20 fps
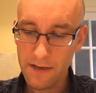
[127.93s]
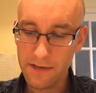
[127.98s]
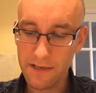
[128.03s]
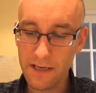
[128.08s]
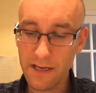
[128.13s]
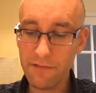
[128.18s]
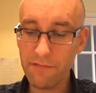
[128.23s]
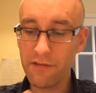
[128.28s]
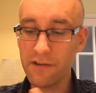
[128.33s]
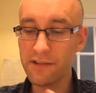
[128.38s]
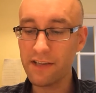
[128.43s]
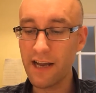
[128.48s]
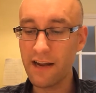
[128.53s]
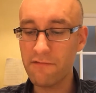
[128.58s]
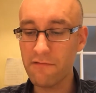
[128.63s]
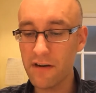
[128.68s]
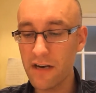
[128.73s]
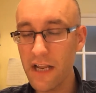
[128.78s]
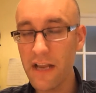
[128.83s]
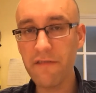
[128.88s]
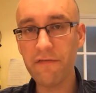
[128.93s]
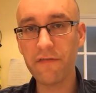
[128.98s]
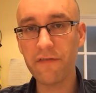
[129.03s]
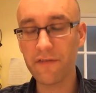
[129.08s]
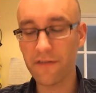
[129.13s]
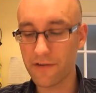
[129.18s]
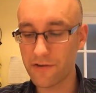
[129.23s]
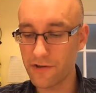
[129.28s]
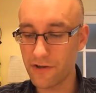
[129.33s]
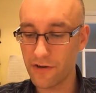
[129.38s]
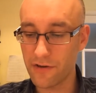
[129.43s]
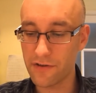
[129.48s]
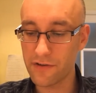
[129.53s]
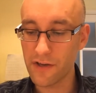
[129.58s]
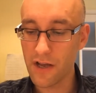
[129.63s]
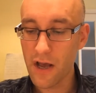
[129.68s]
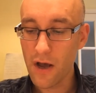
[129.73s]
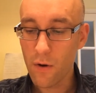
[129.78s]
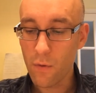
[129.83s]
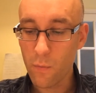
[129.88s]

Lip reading: deliverance and relief for the Jews